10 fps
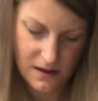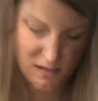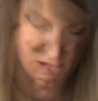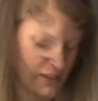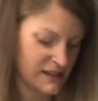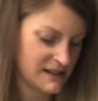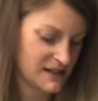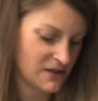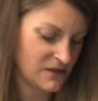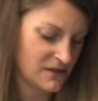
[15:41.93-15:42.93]
All right,
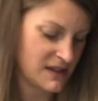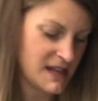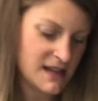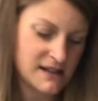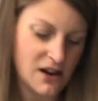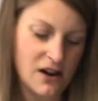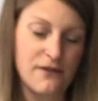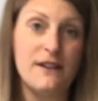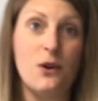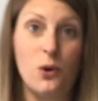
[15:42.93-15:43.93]
so these are
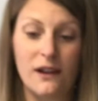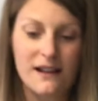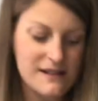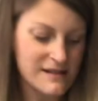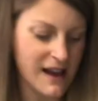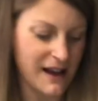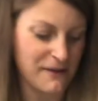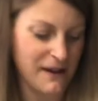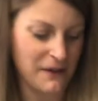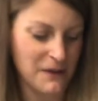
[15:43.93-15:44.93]
violas, and I
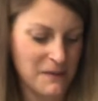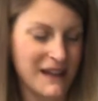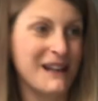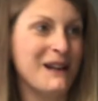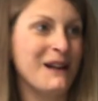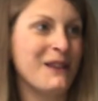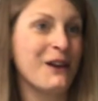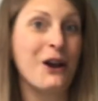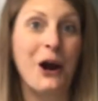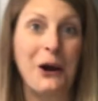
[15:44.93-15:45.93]
found them in the
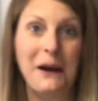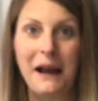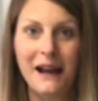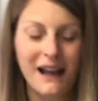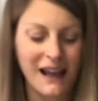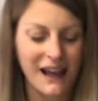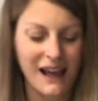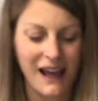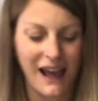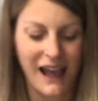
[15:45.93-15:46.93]
garden,
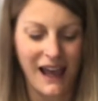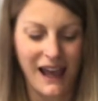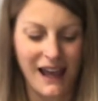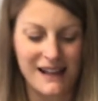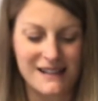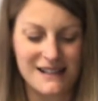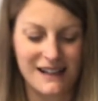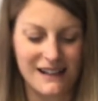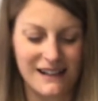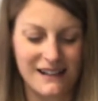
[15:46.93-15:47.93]
and
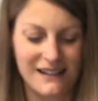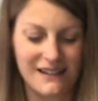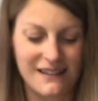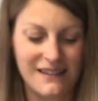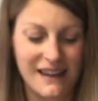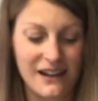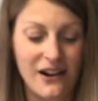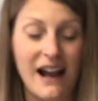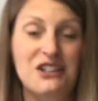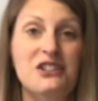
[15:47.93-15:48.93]
they are
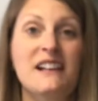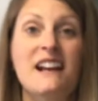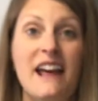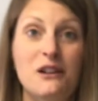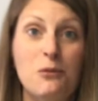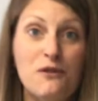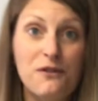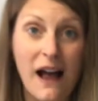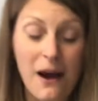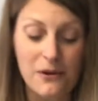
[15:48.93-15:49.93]
actually an edible
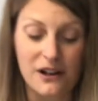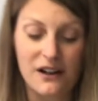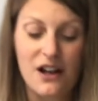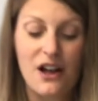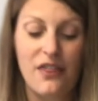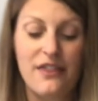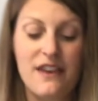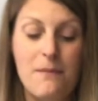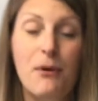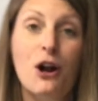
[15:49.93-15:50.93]
flower.
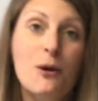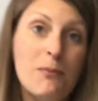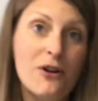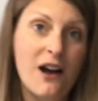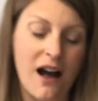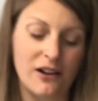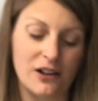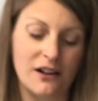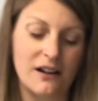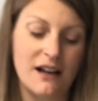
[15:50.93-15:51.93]
The purple
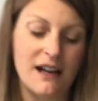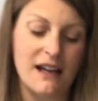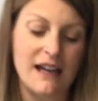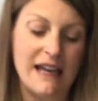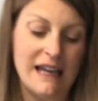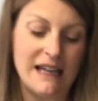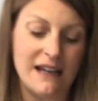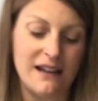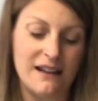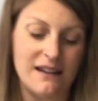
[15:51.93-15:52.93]
color
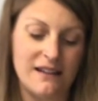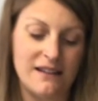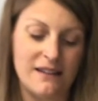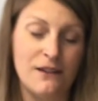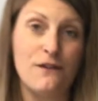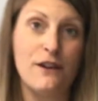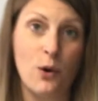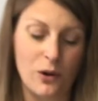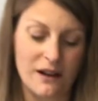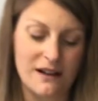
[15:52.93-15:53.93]
in the
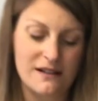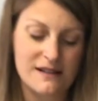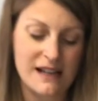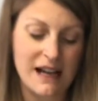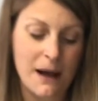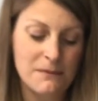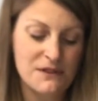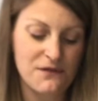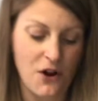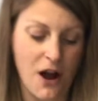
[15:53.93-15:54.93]
violas
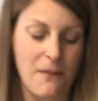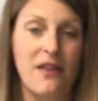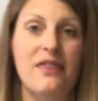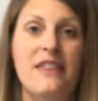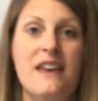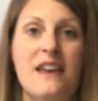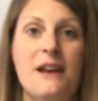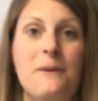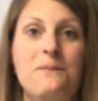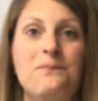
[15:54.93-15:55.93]
comes from the